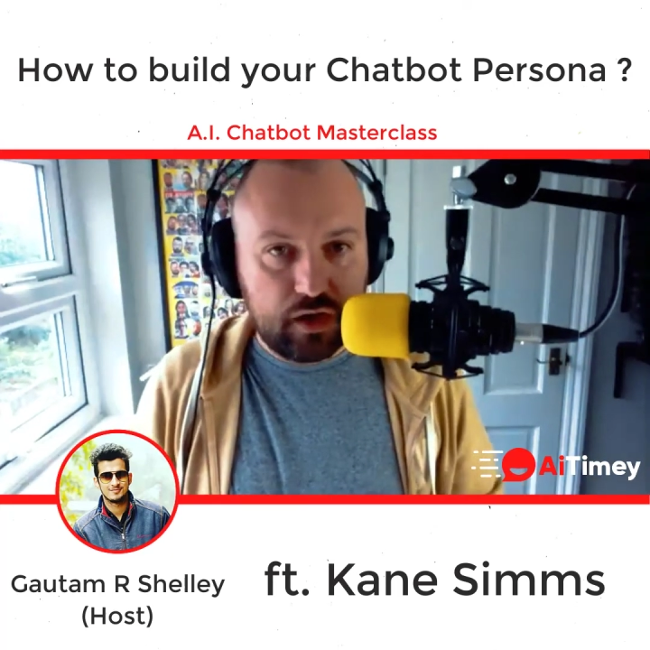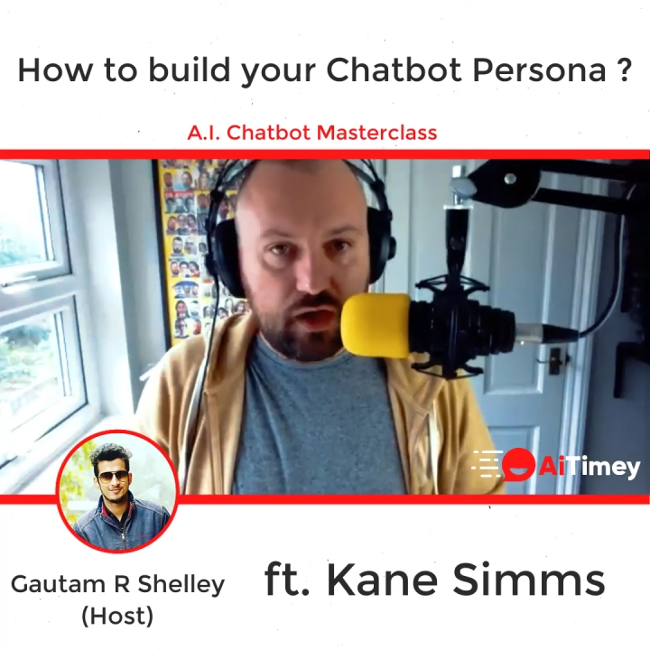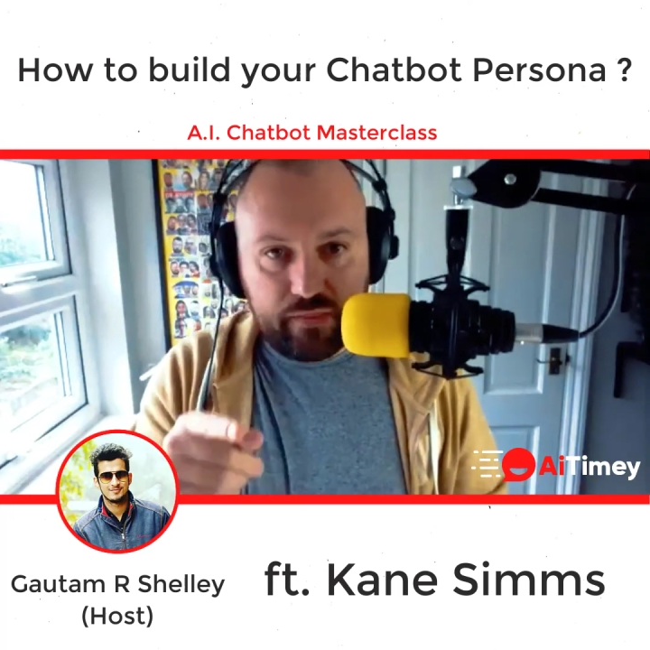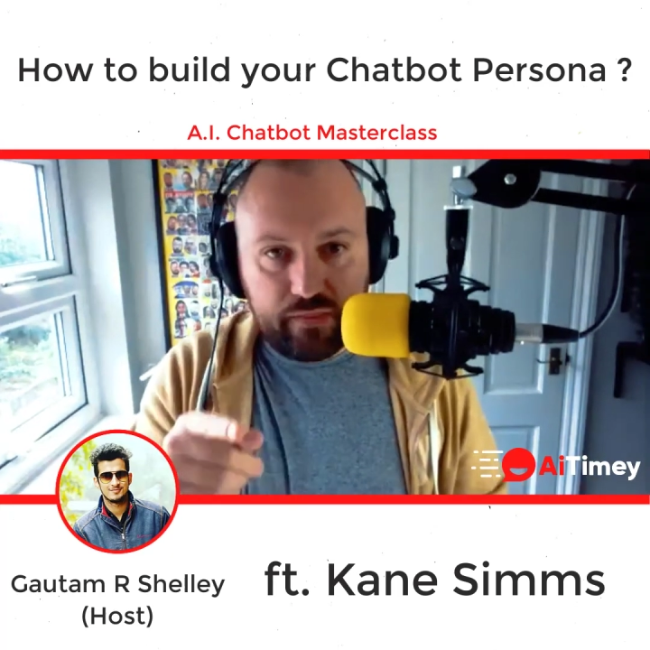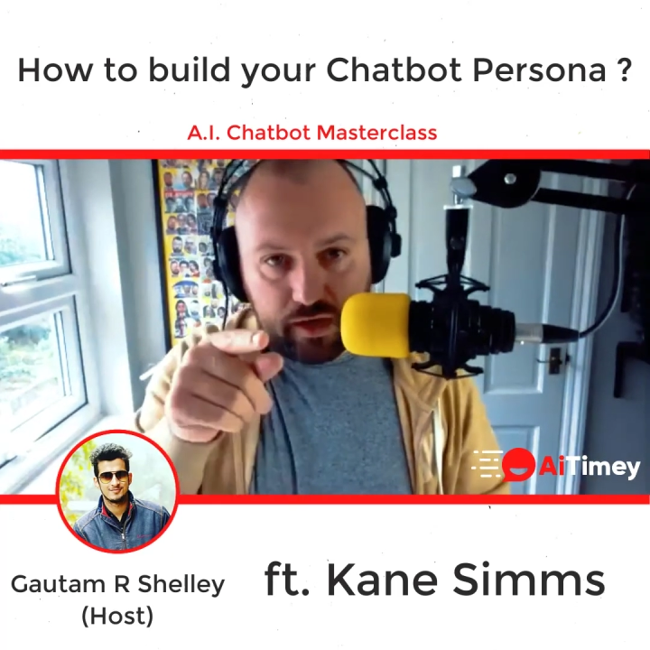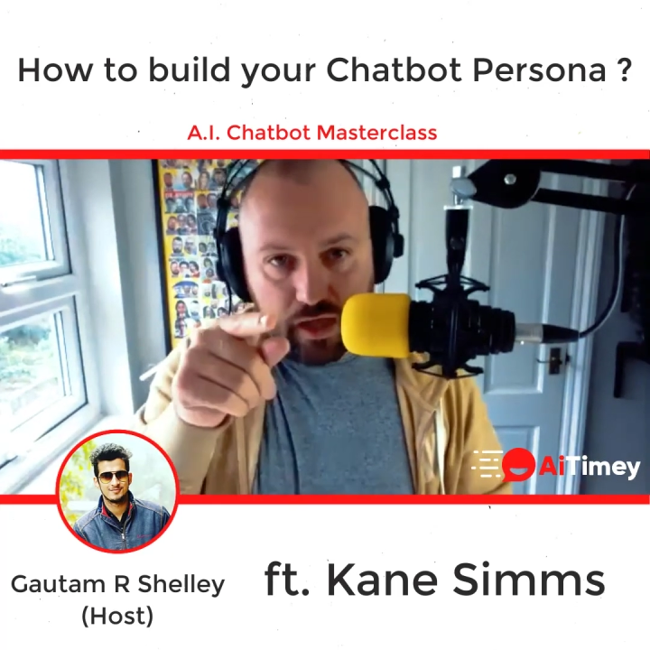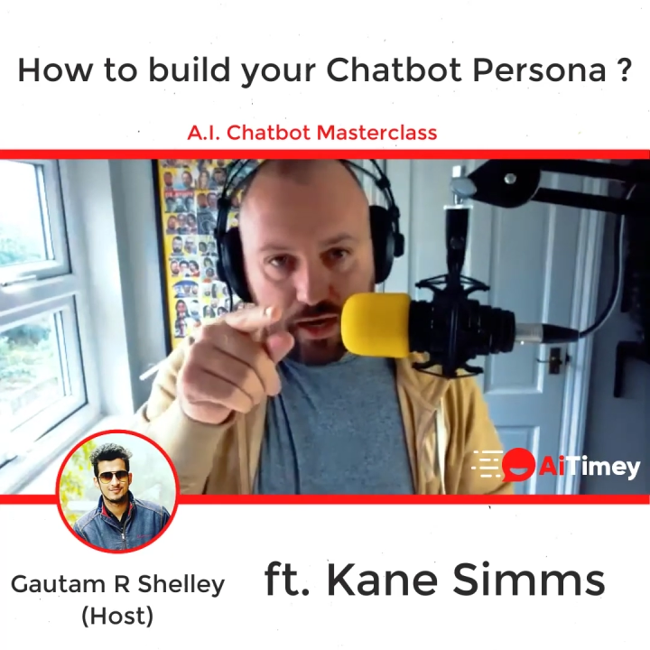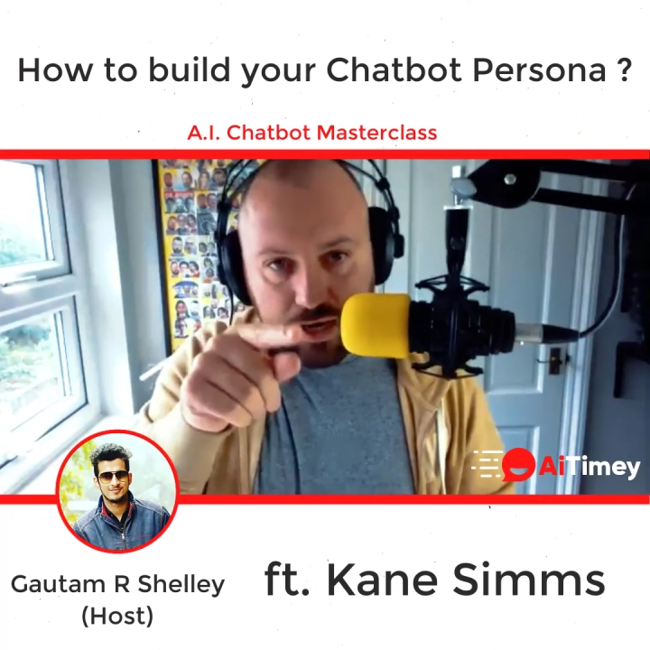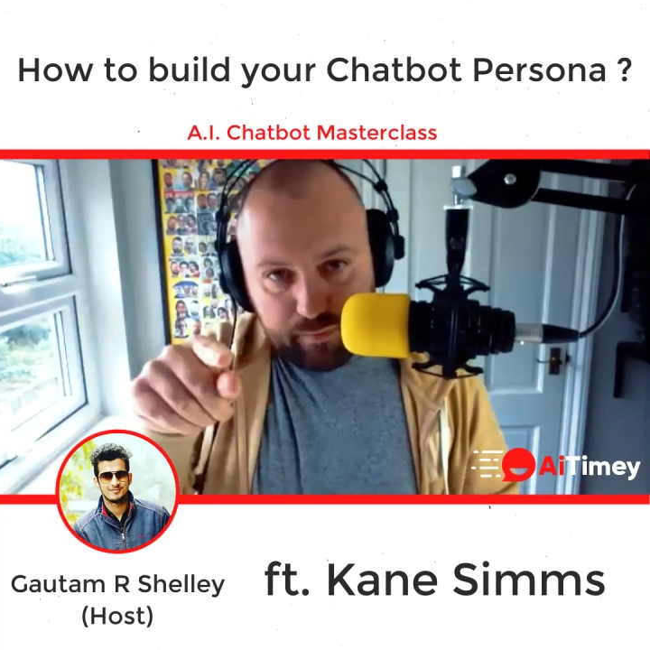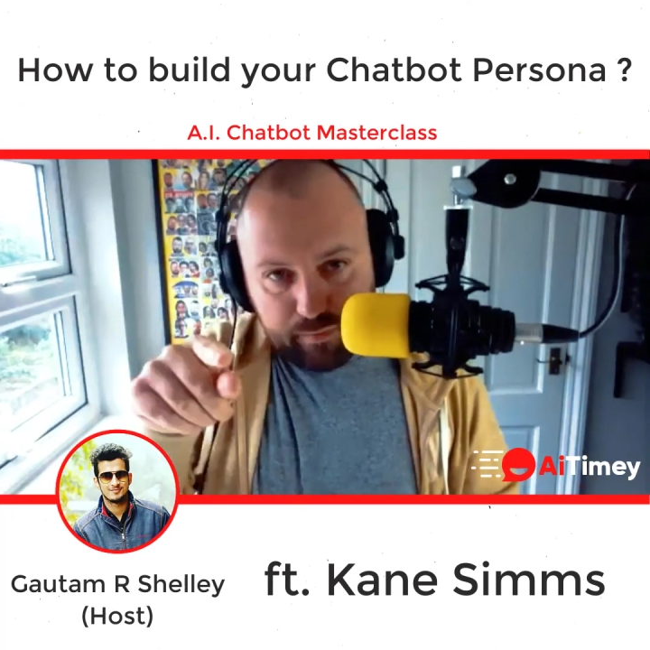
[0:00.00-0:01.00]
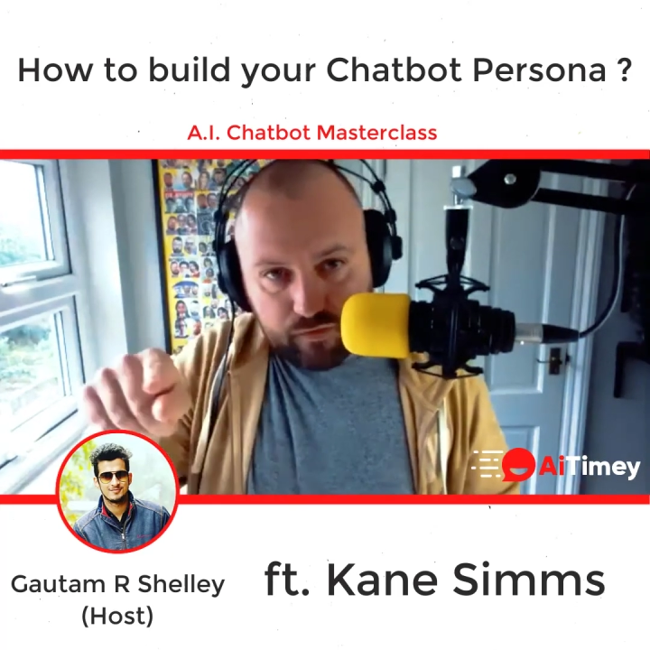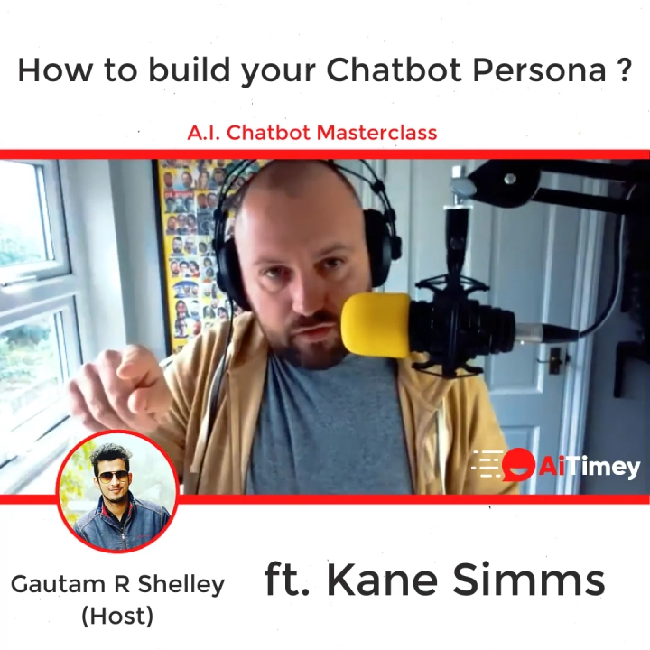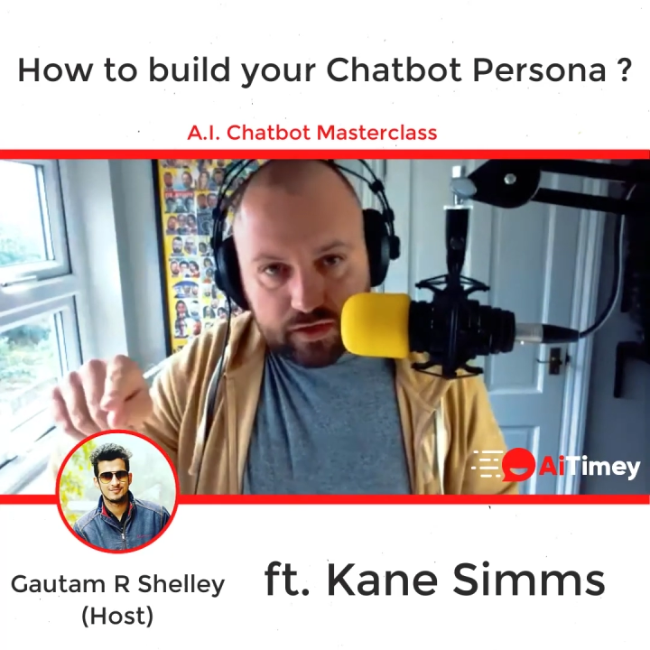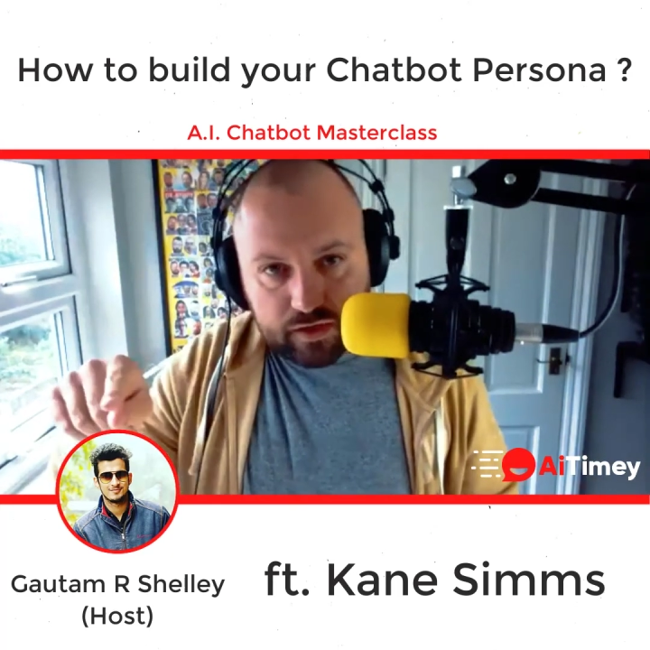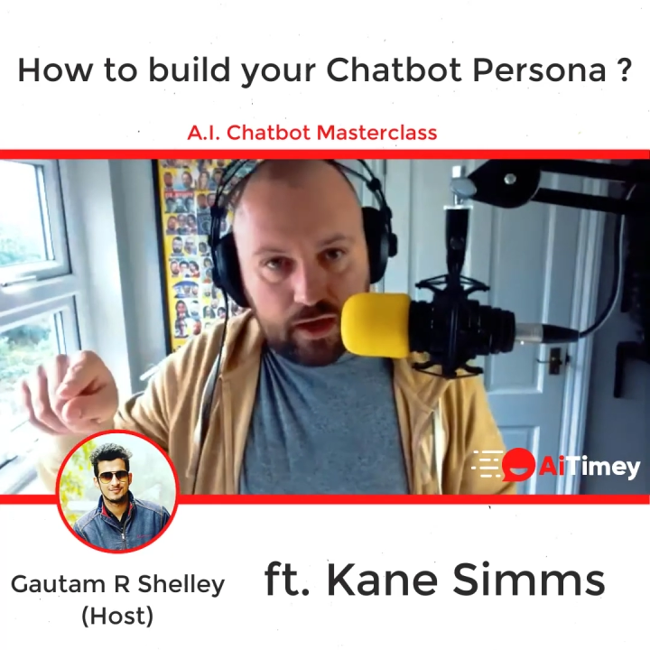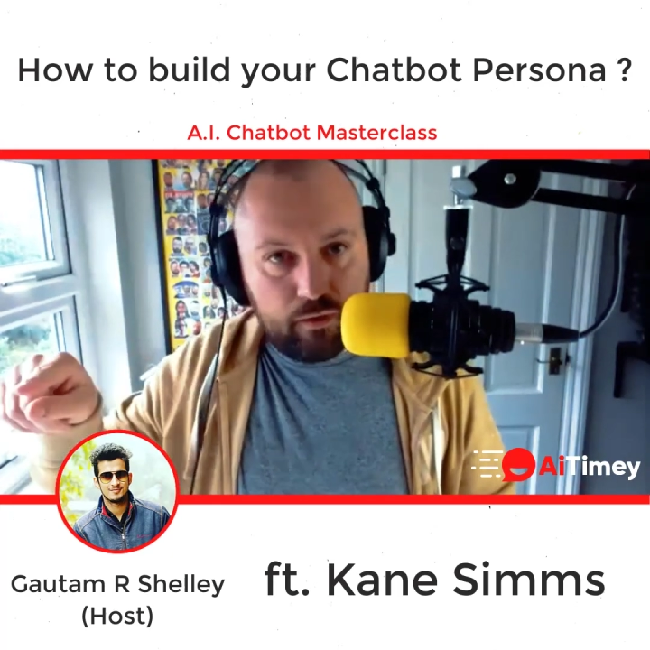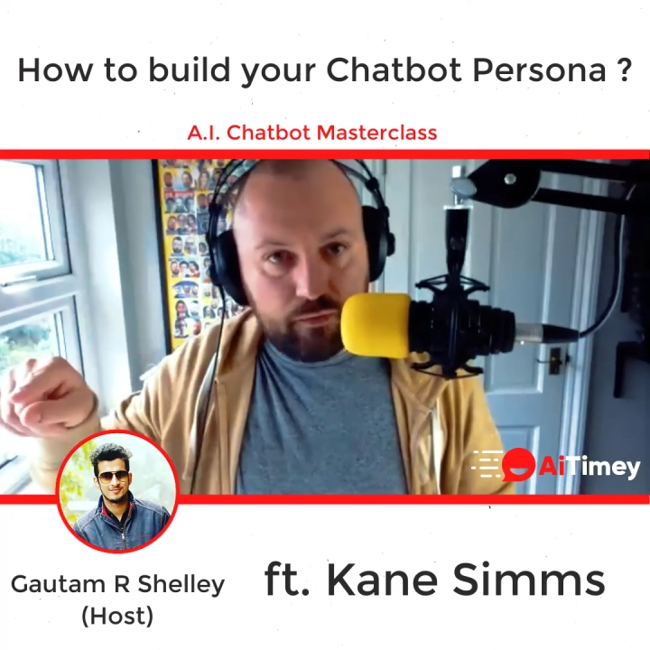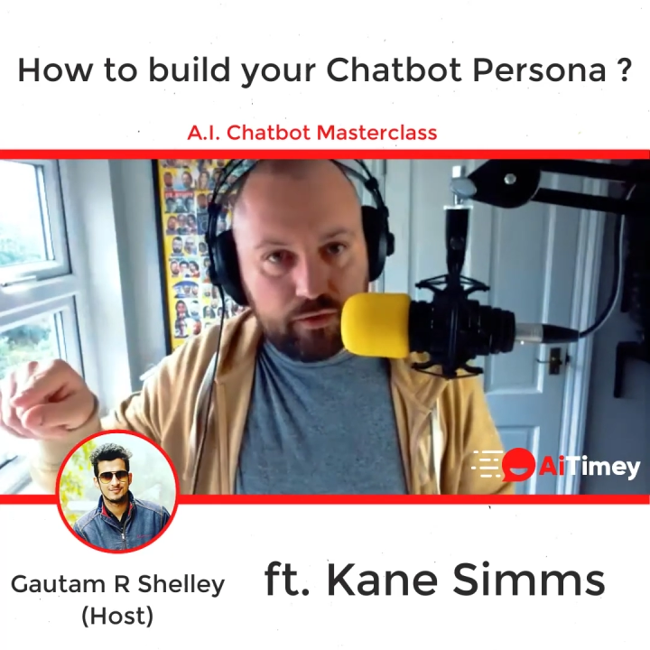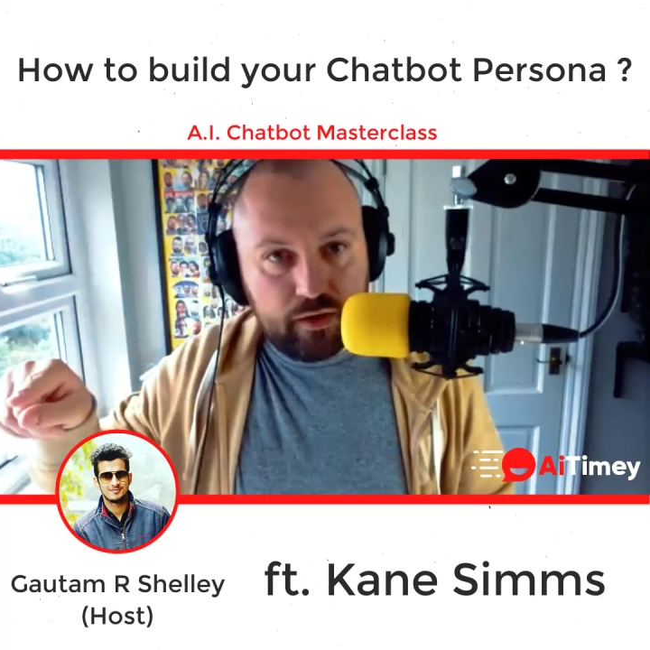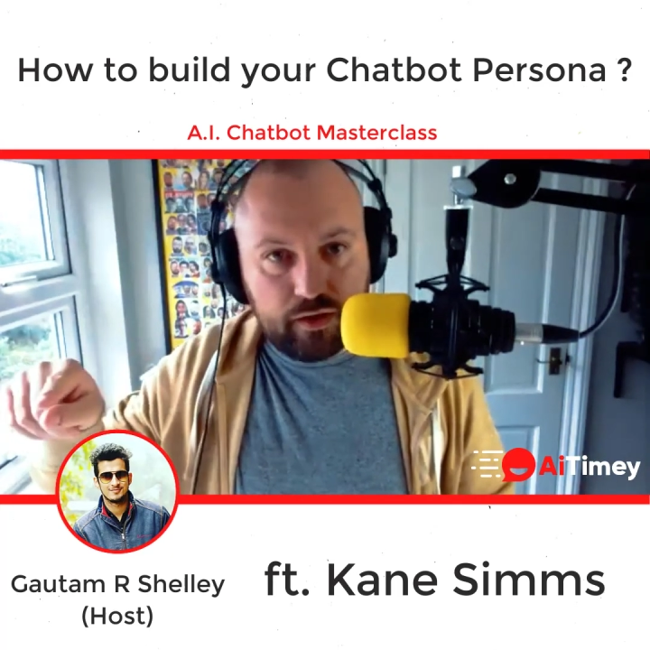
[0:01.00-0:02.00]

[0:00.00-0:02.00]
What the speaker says: And then a little bit further down,